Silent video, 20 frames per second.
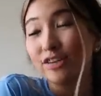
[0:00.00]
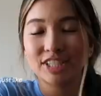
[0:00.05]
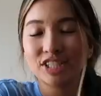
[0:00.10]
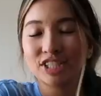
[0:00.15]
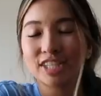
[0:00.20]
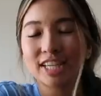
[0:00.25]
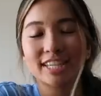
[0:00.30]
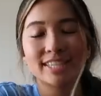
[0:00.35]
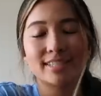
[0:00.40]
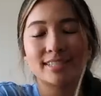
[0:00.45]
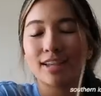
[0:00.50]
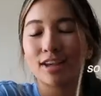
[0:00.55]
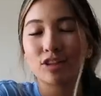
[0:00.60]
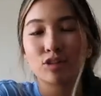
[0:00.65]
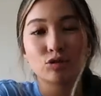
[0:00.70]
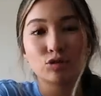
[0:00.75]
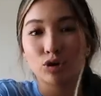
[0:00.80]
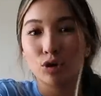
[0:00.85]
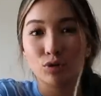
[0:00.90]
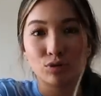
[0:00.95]
and just like
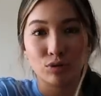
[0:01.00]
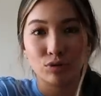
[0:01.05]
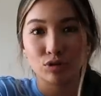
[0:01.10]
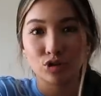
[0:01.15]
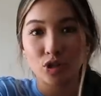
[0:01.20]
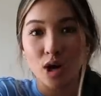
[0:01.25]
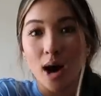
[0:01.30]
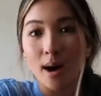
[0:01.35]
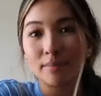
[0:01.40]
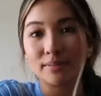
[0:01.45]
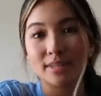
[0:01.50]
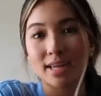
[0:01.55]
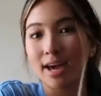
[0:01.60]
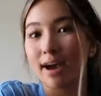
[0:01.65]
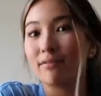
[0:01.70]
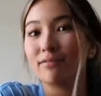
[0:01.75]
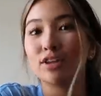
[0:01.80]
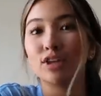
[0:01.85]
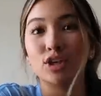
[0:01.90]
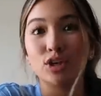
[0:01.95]
southern local shops that
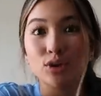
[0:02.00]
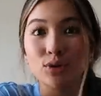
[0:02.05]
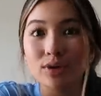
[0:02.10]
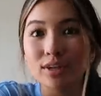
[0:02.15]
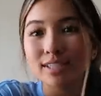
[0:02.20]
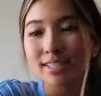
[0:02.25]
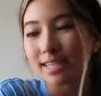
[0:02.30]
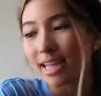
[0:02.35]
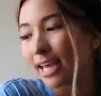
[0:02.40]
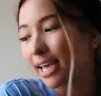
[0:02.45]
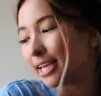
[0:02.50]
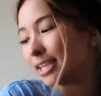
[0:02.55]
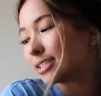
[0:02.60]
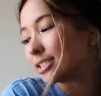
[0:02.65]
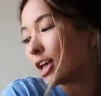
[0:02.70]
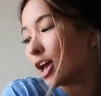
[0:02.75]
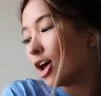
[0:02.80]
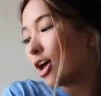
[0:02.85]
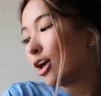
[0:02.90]
have the cutest things.